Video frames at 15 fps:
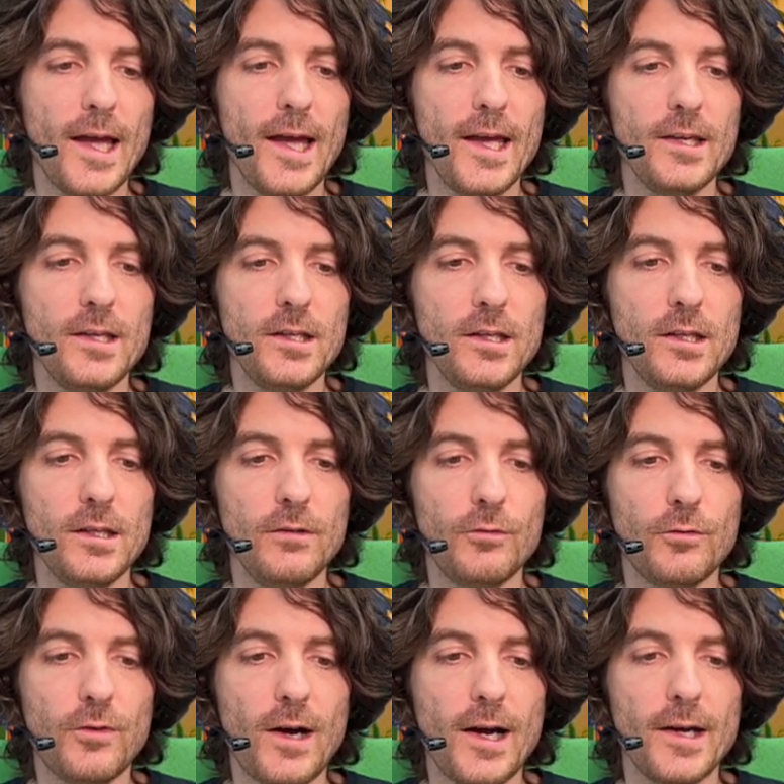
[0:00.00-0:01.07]
any
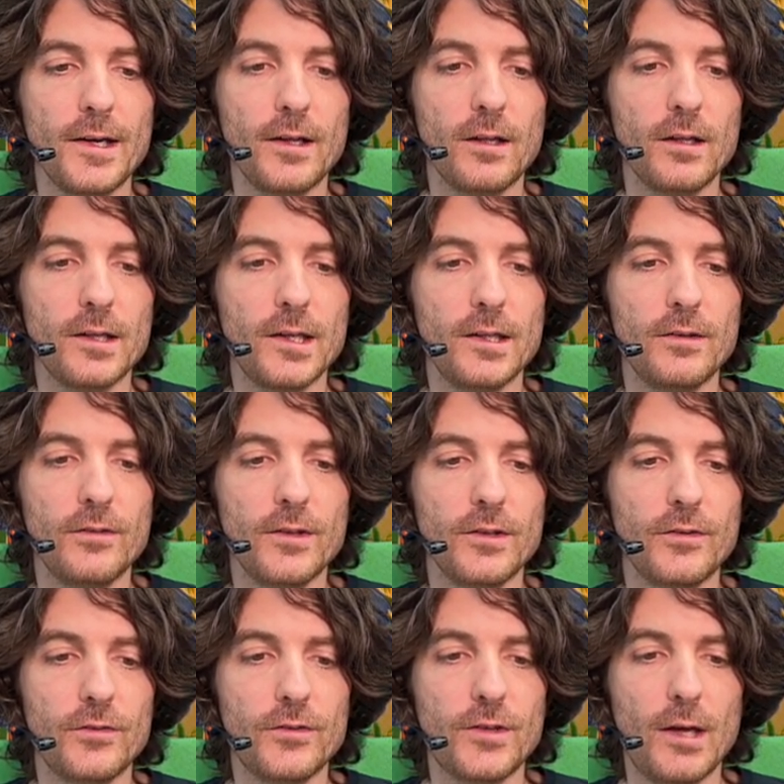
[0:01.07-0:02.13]
file in
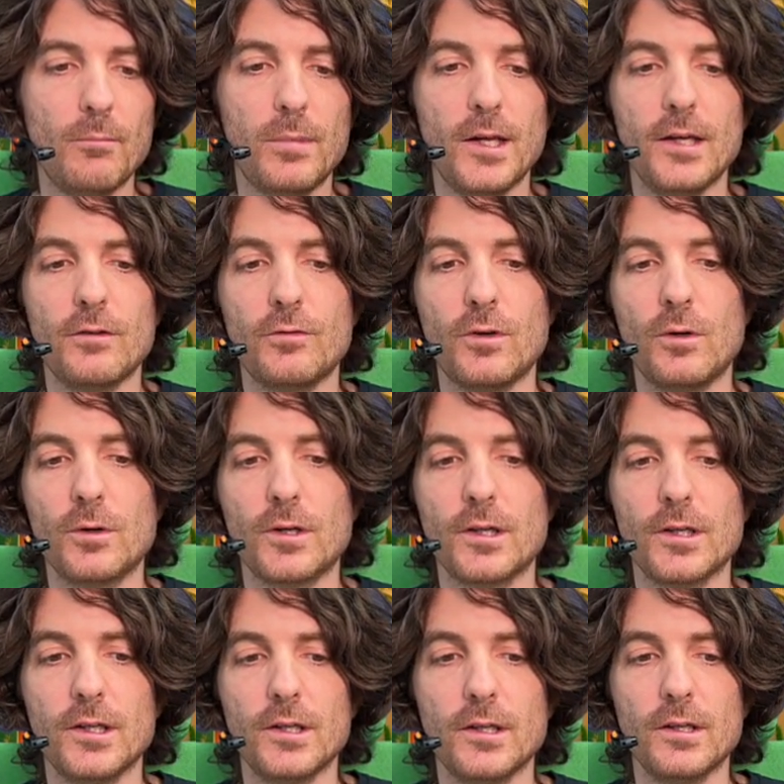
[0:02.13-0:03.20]
this template folder
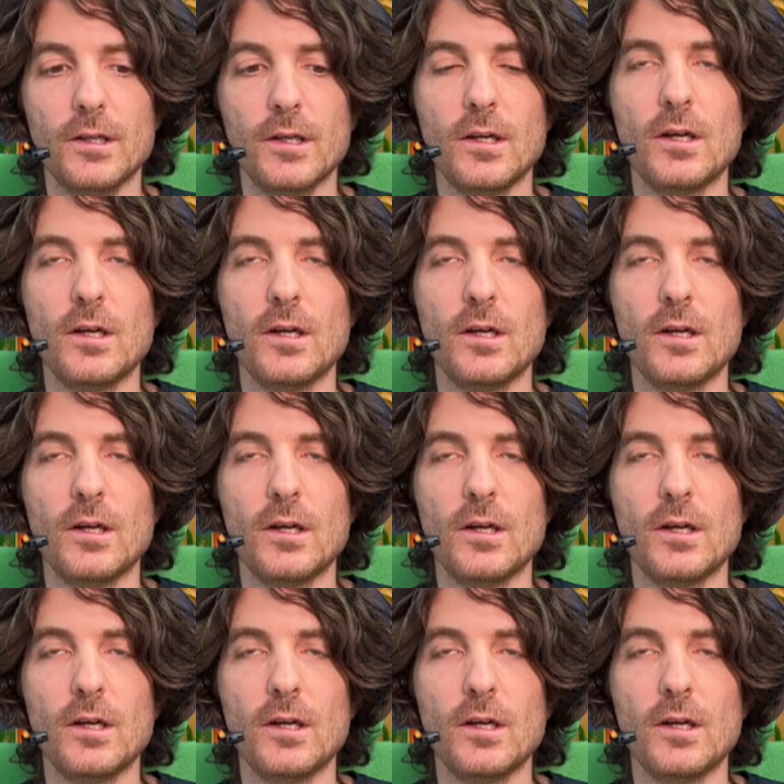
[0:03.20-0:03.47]
here,